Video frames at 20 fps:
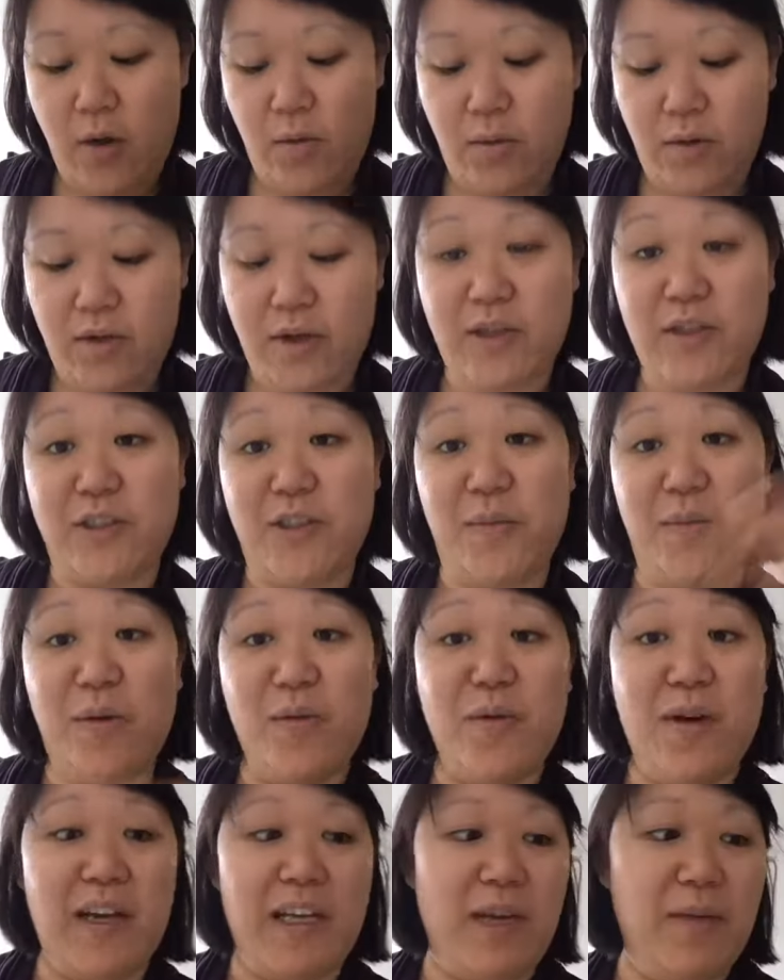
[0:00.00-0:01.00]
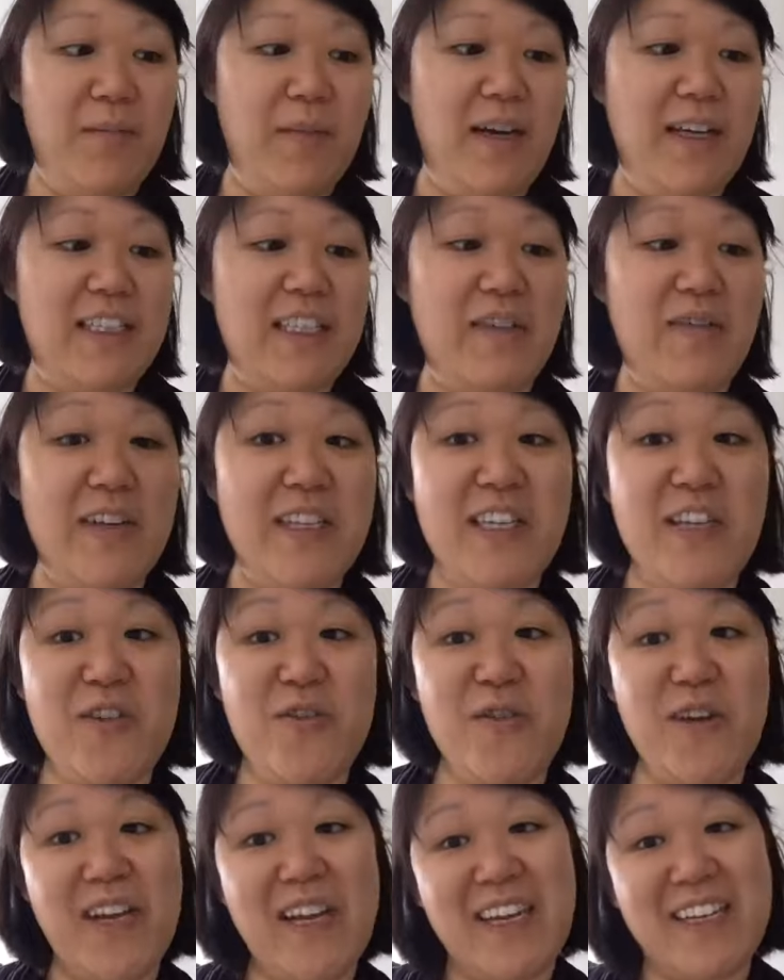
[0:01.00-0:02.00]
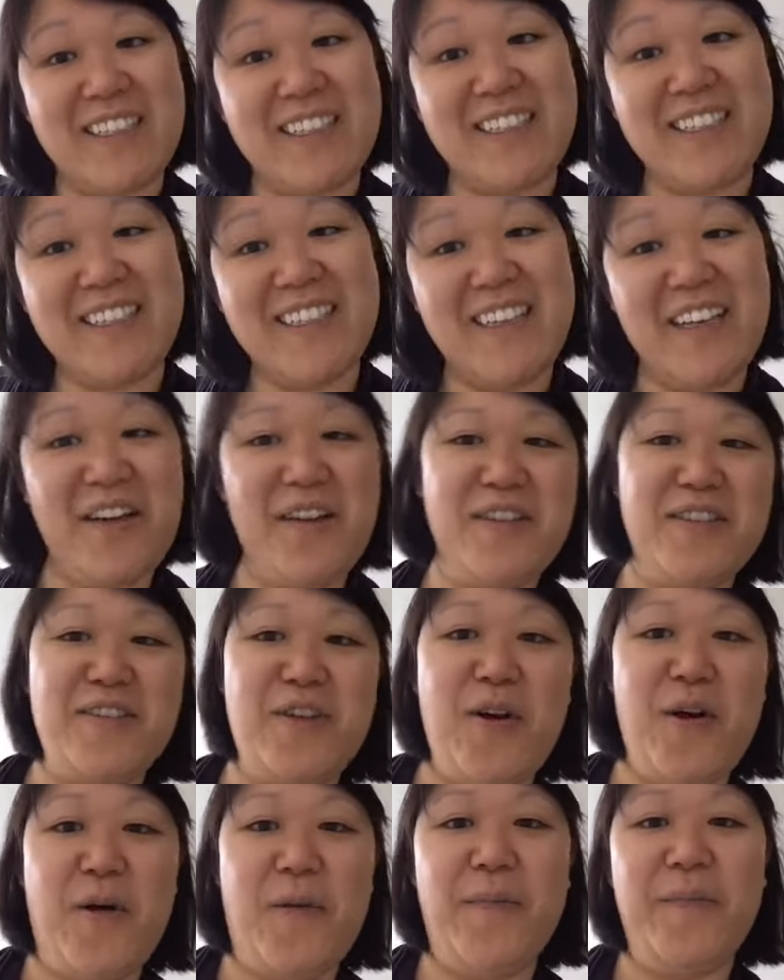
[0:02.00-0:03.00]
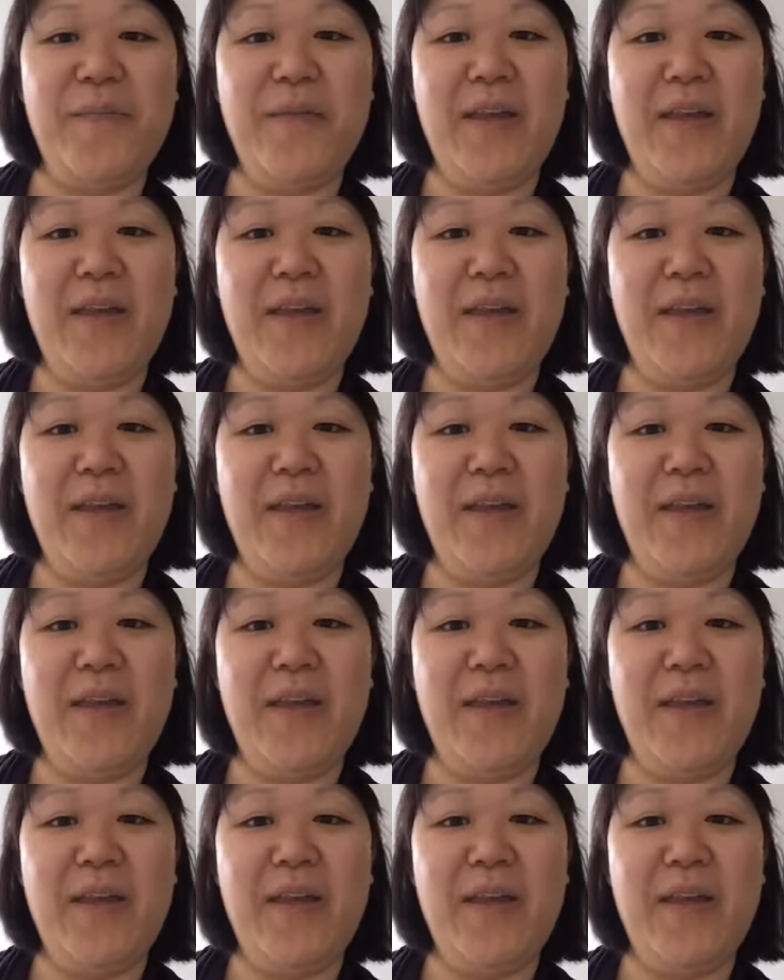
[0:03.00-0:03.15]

We'll also be walking by Civic Center Eats. So